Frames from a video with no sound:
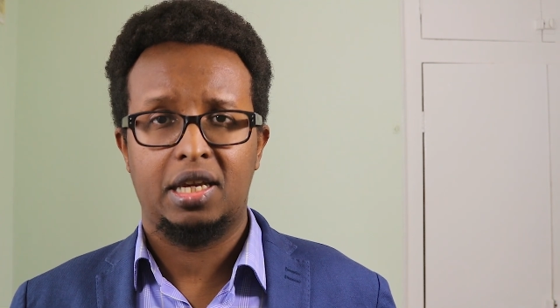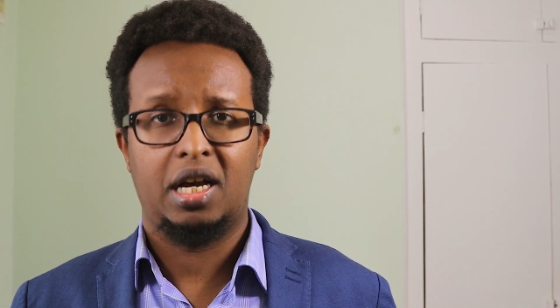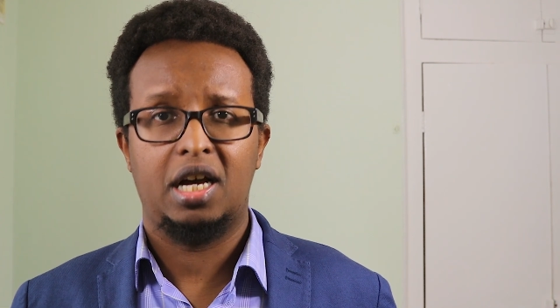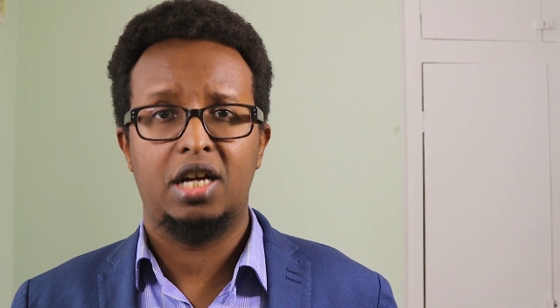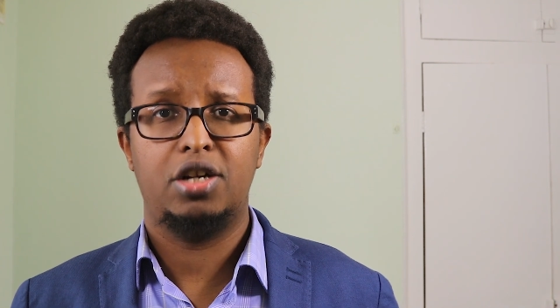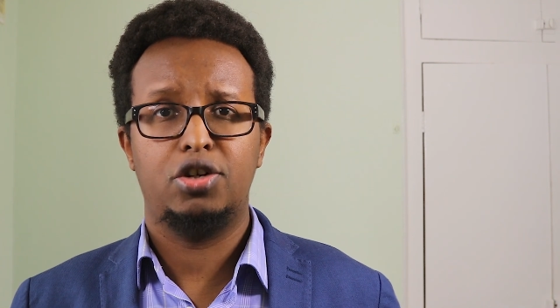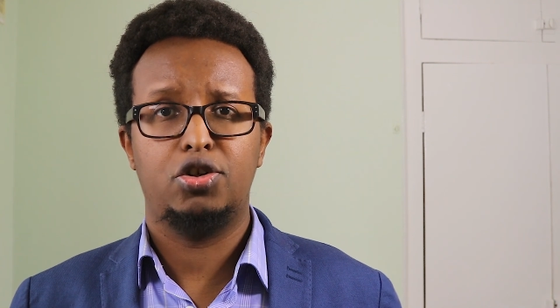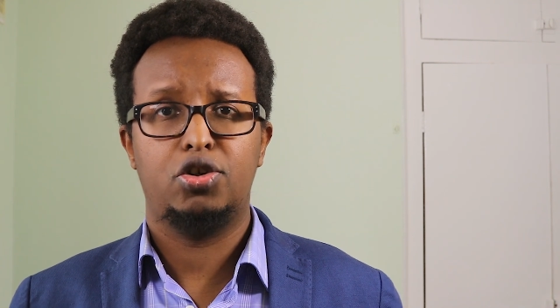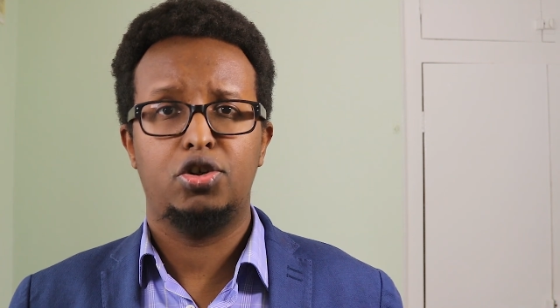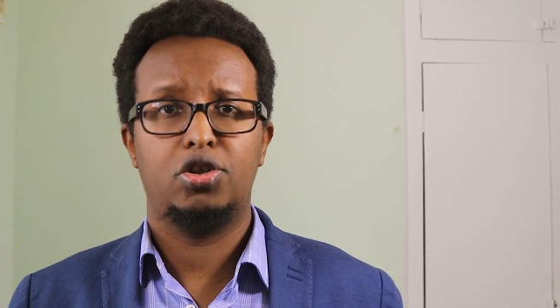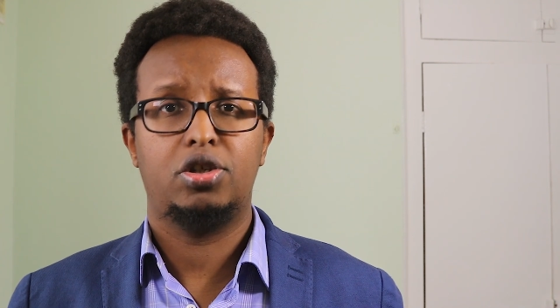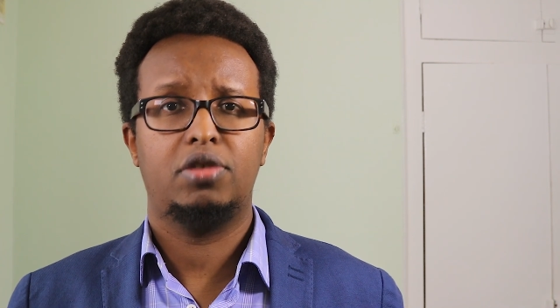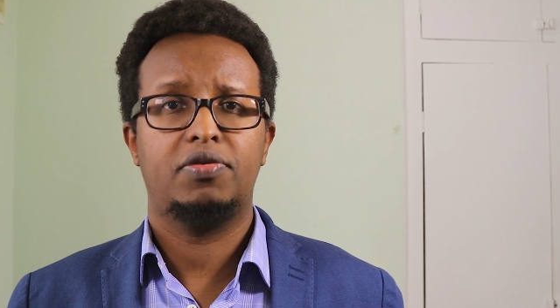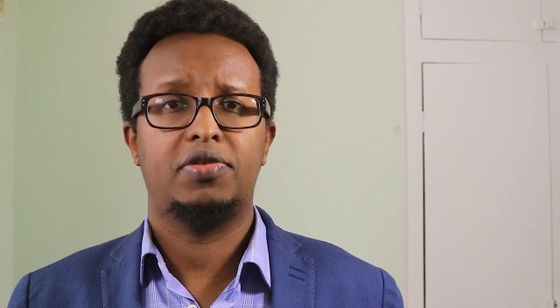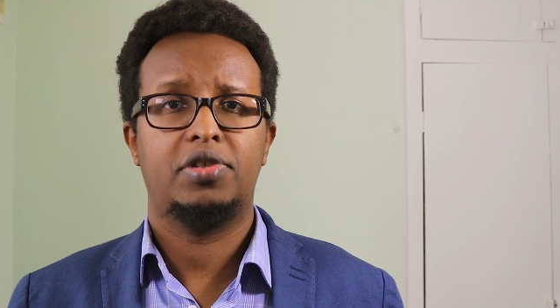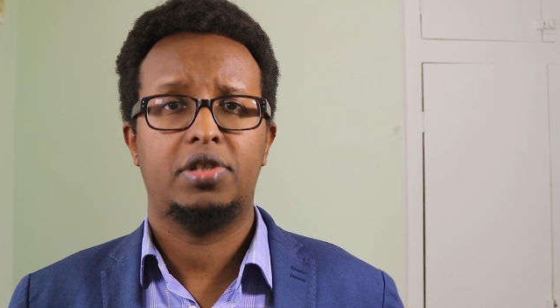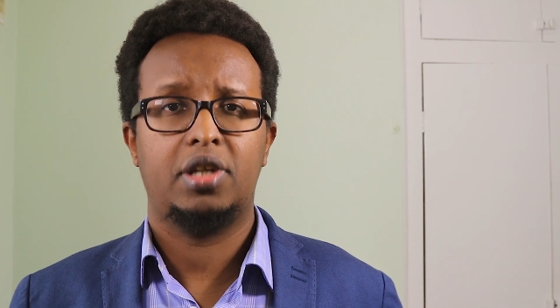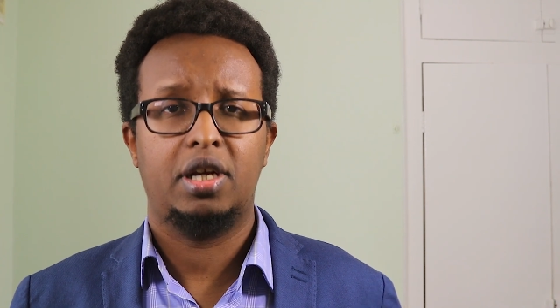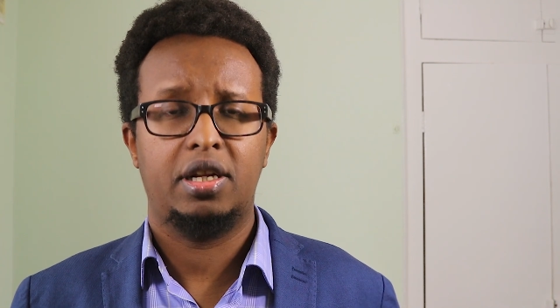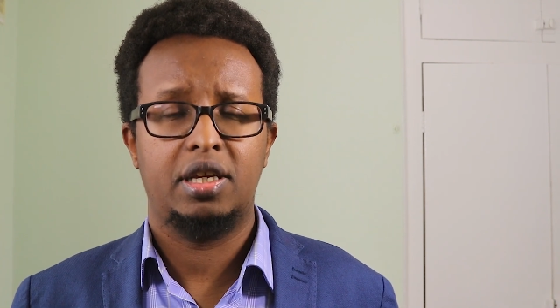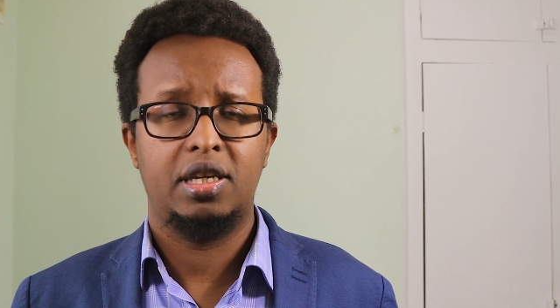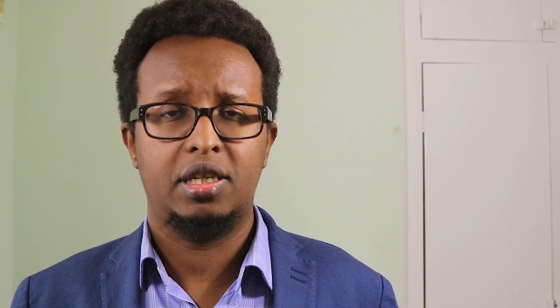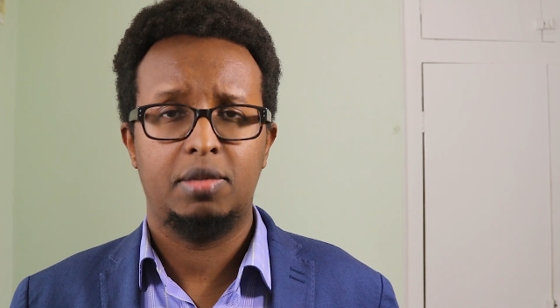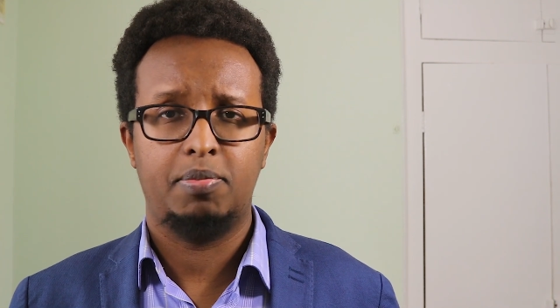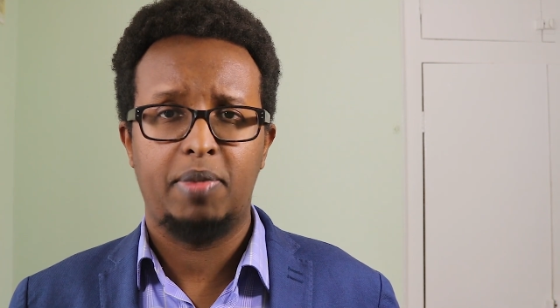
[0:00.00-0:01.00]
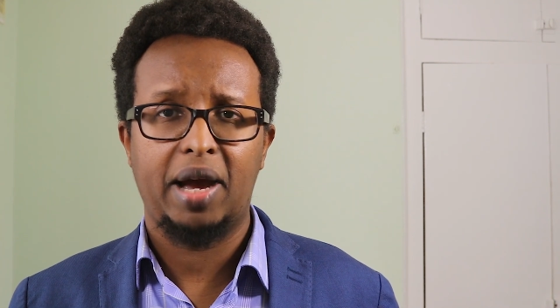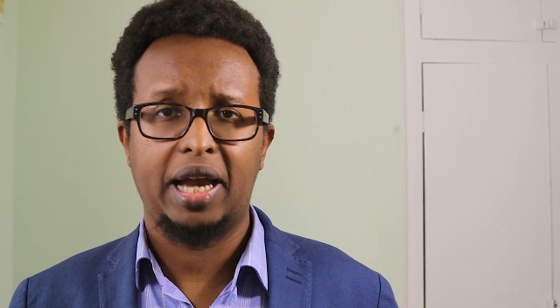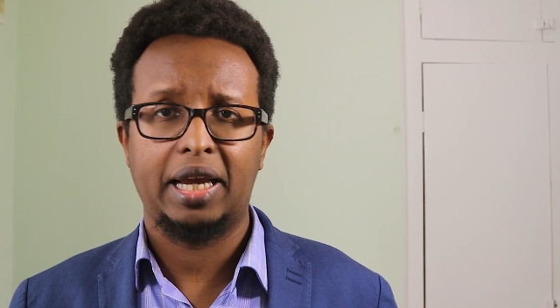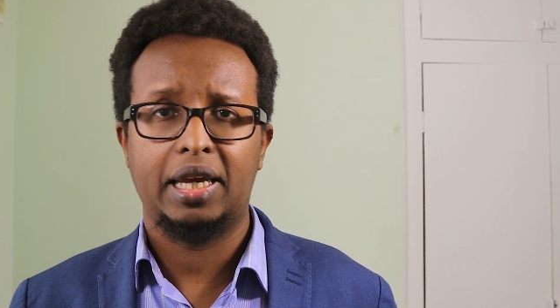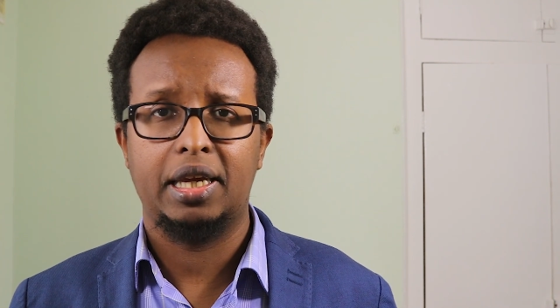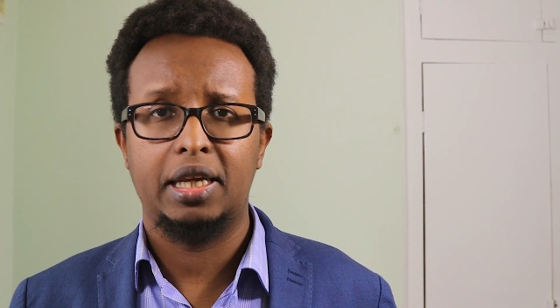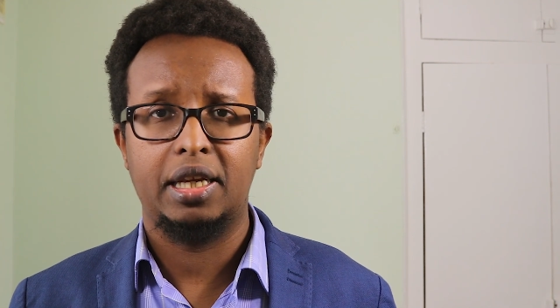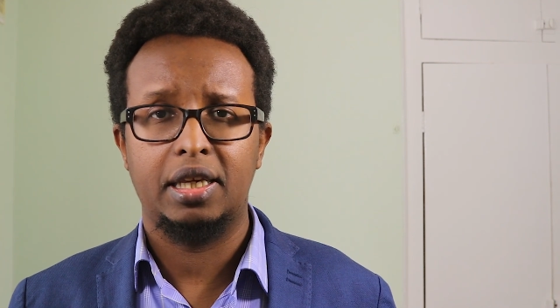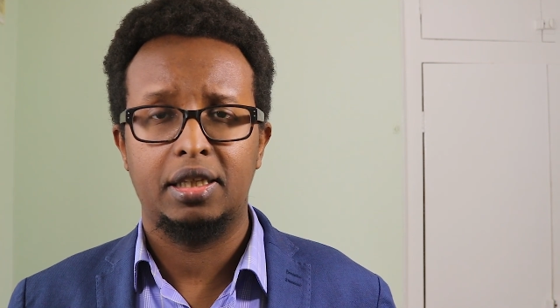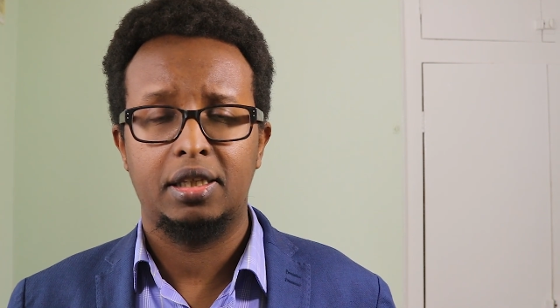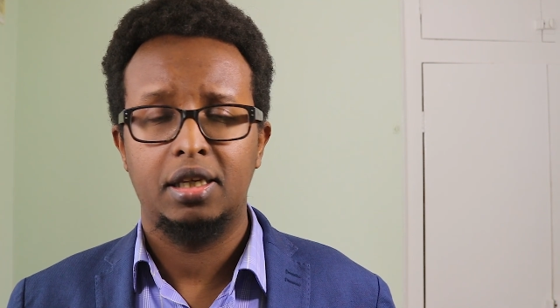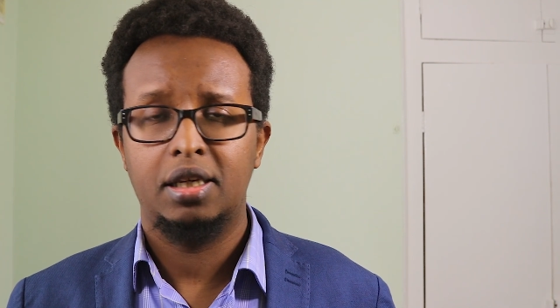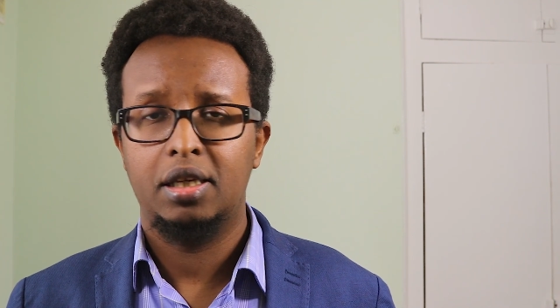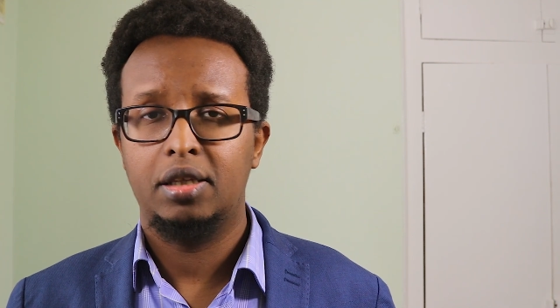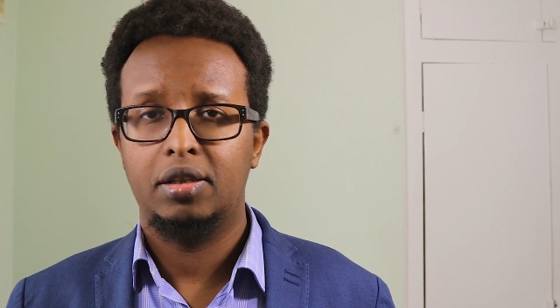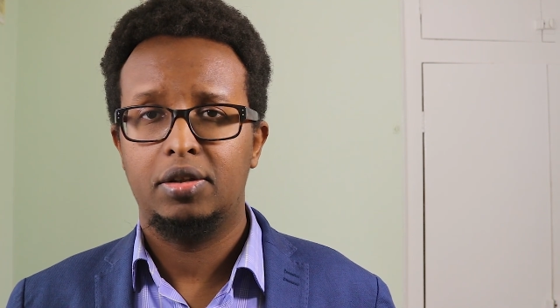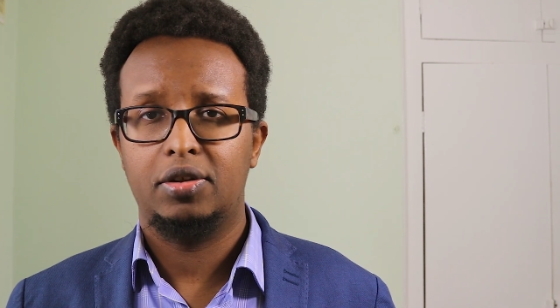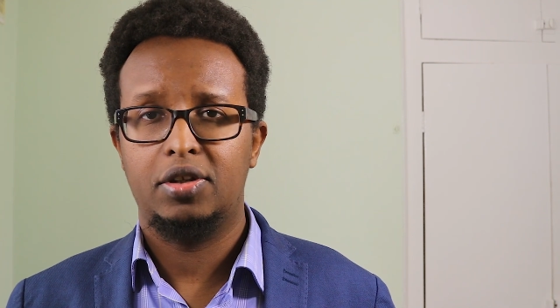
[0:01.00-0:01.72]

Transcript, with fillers: hundreds of studies backing it.